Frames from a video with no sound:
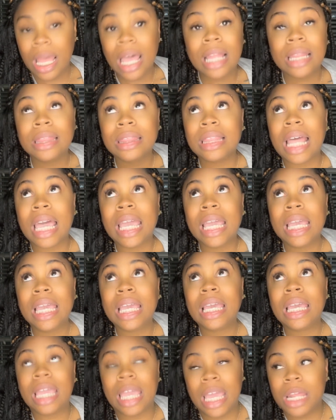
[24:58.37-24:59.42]

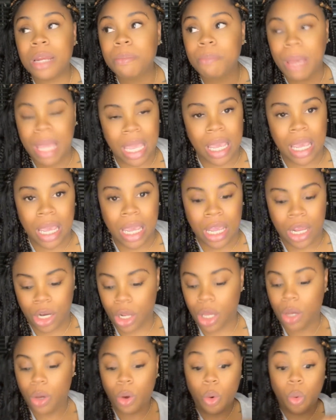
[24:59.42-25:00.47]
laying in bed,
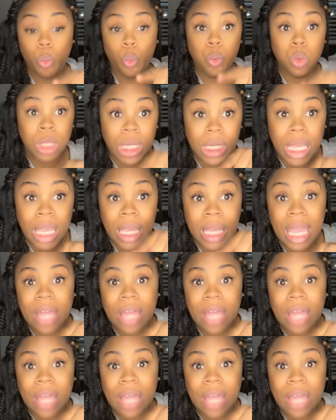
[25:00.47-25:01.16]
looking